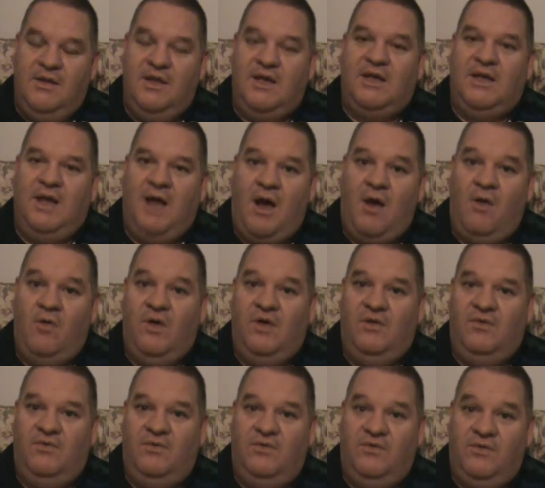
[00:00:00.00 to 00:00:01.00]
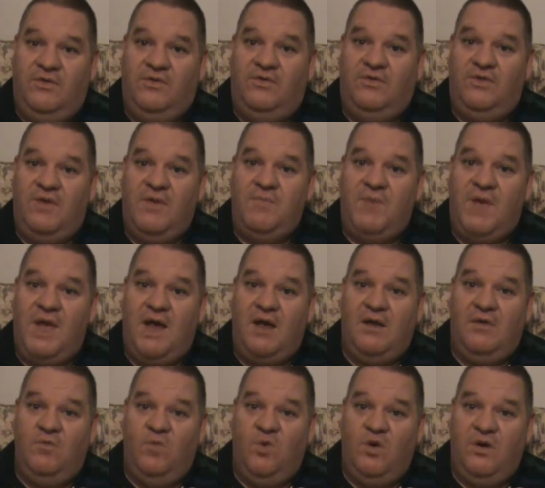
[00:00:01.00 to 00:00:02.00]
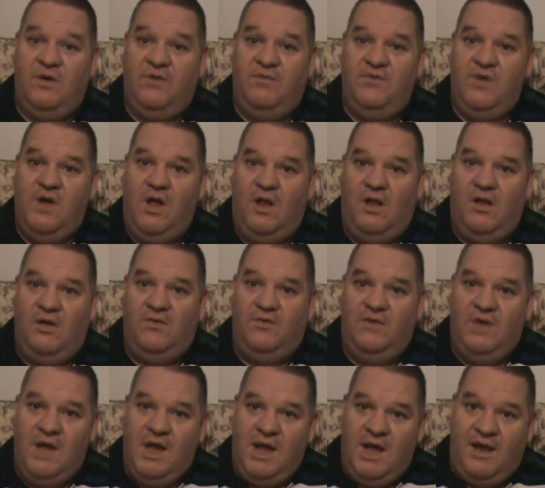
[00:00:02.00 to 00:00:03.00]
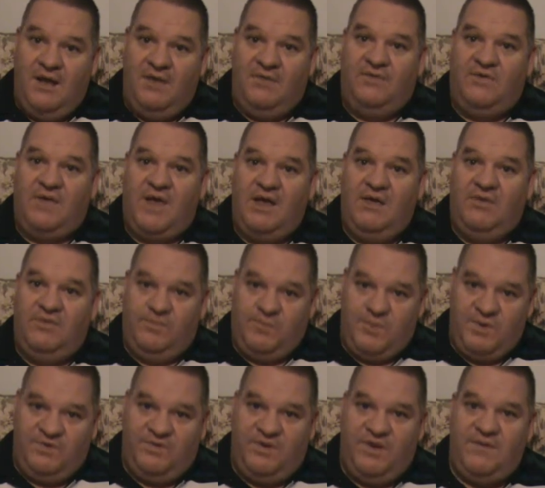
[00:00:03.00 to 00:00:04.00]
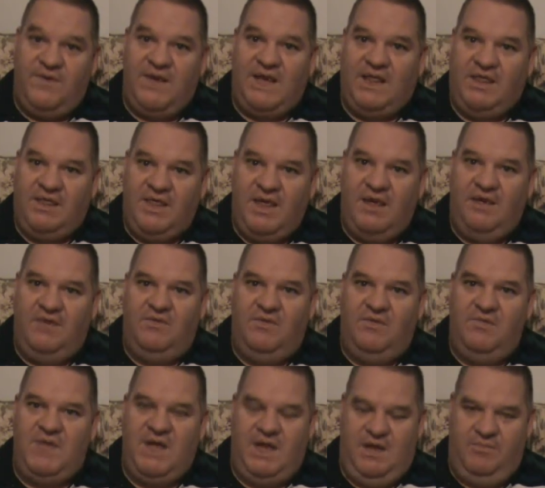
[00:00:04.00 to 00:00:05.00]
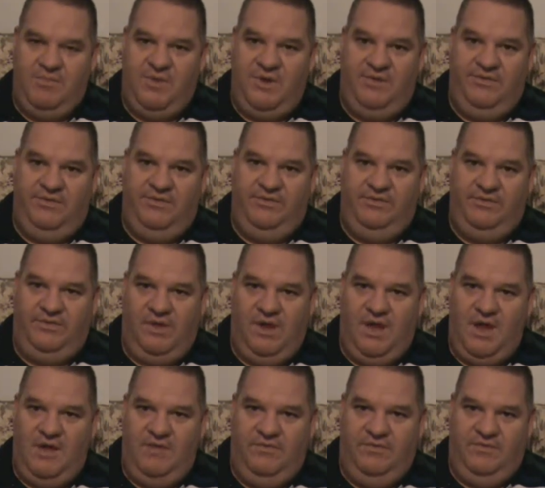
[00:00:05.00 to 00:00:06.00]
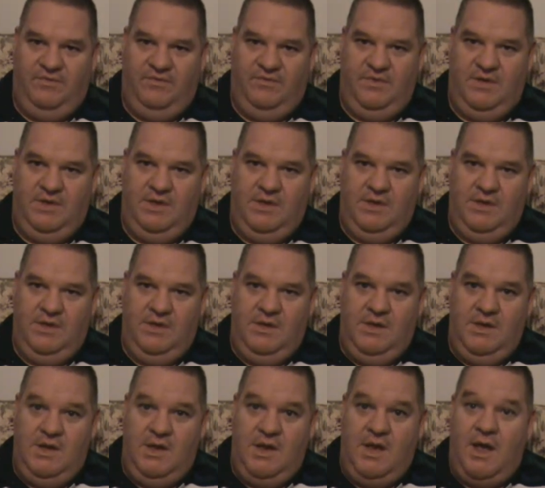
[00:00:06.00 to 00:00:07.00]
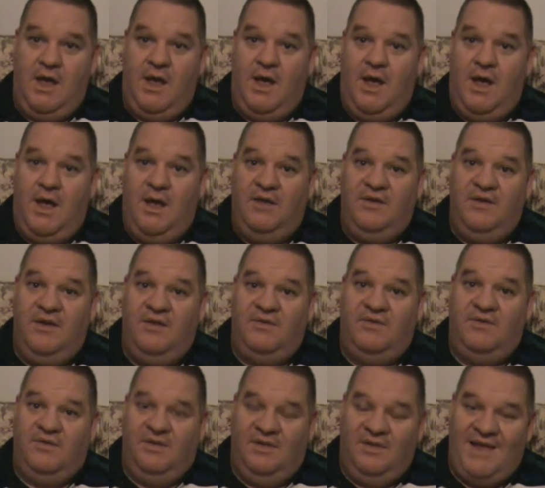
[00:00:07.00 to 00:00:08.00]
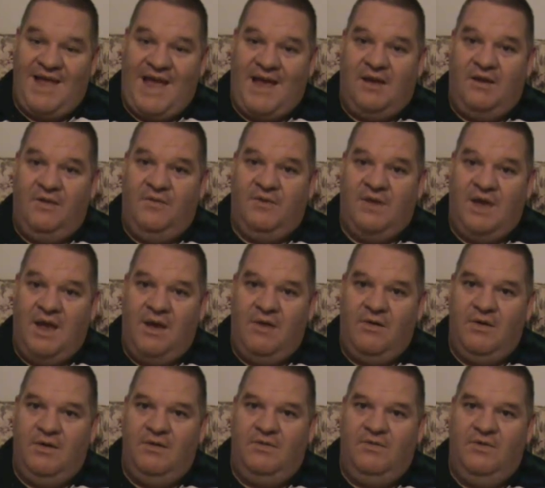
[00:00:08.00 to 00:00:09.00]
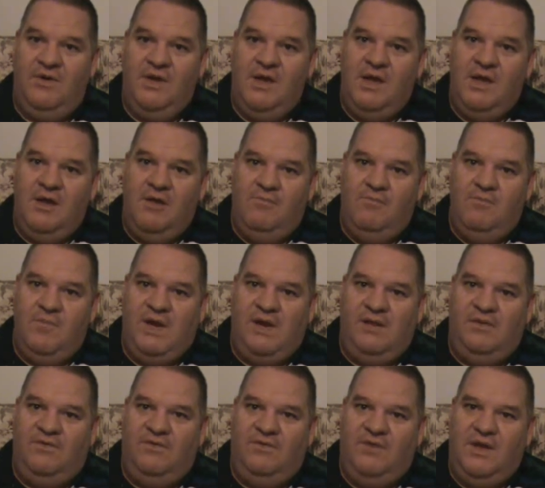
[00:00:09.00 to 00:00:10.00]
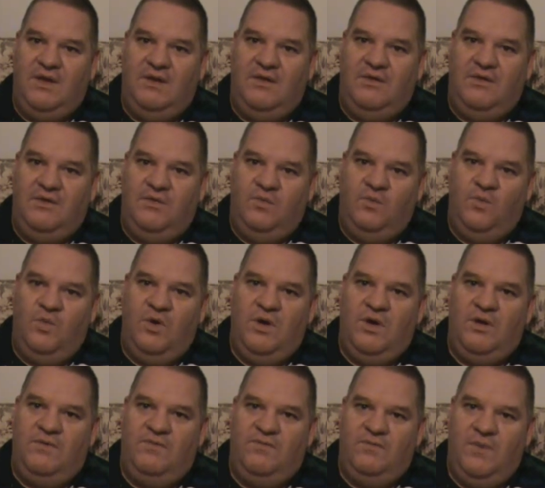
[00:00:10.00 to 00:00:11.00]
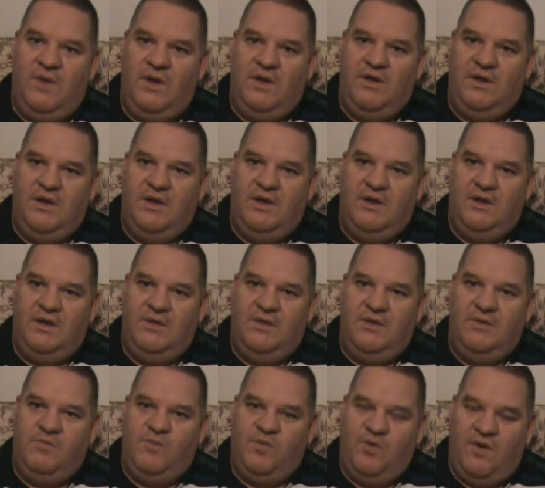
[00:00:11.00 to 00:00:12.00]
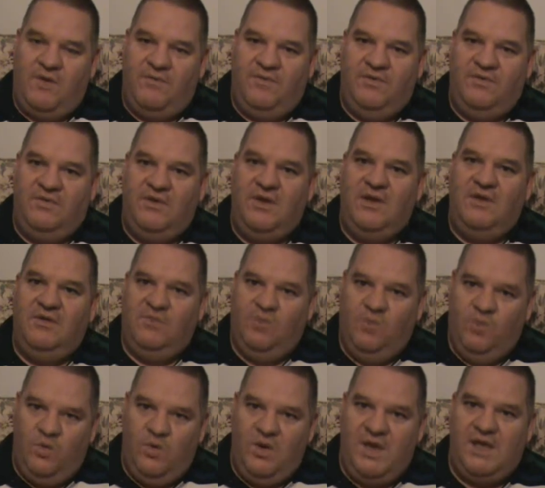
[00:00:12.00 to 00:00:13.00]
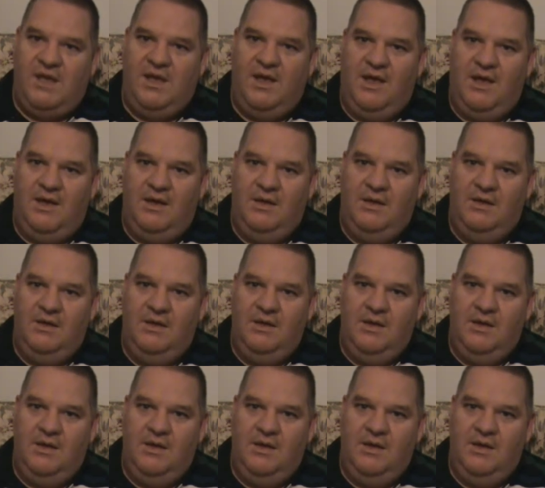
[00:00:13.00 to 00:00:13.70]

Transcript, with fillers: the courage to step out in word of knowledge and say specific things about a person's life. This lack of courage means that the word of the prophecy is weaker.